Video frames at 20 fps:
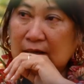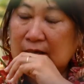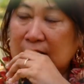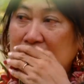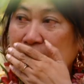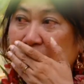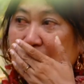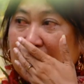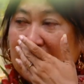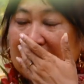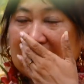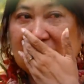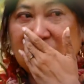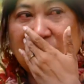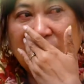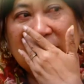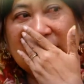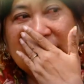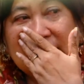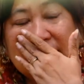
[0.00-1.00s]
No matter
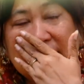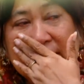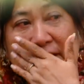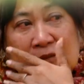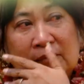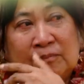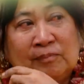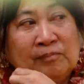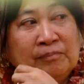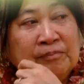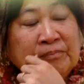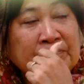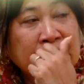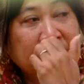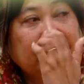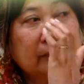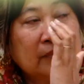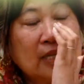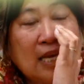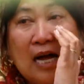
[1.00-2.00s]
what,
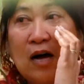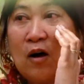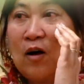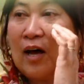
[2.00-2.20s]
how